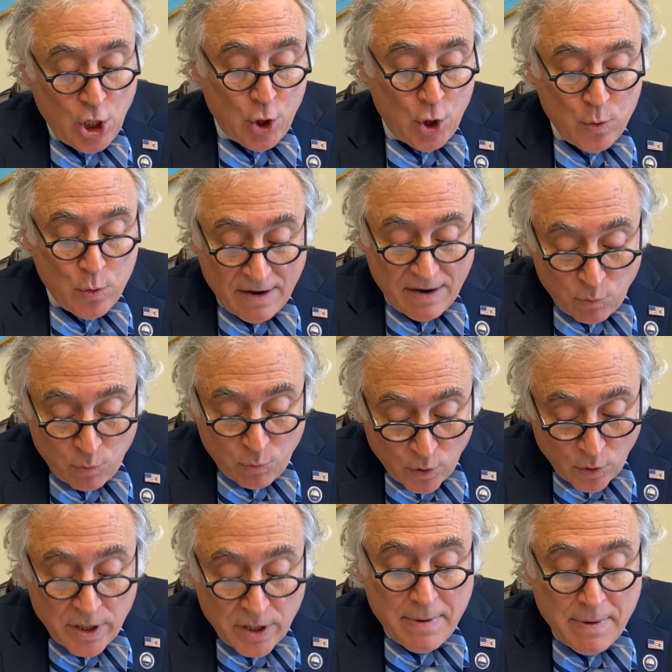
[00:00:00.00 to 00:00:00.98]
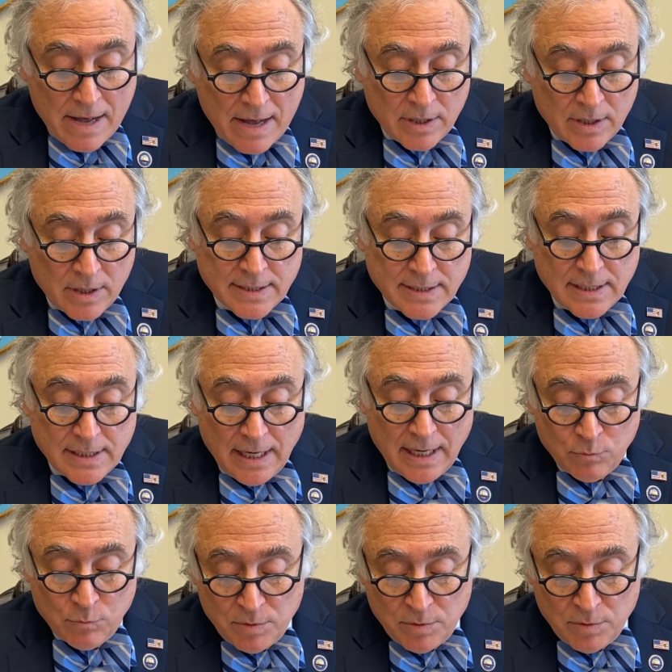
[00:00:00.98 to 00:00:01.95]
who have worried about us
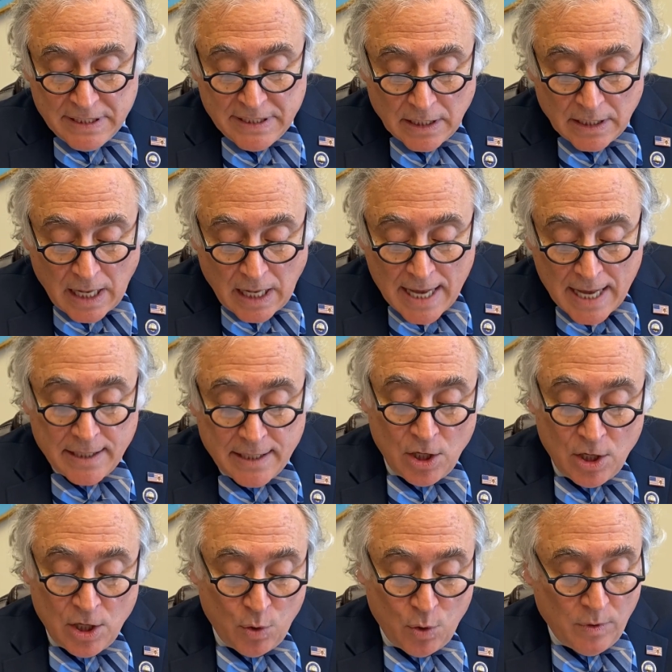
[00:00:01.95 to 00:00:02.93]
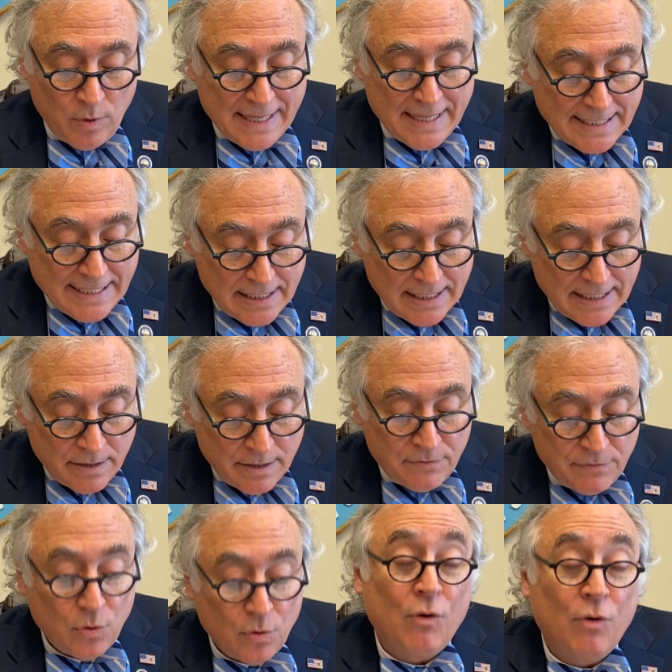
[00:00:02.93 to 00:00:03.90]
and would be delighted with a
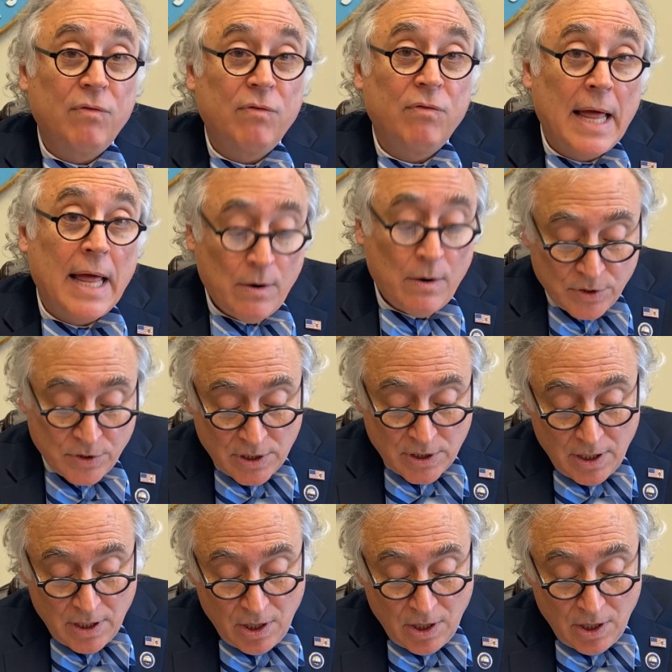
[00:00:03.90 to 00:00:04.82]
gift or flowers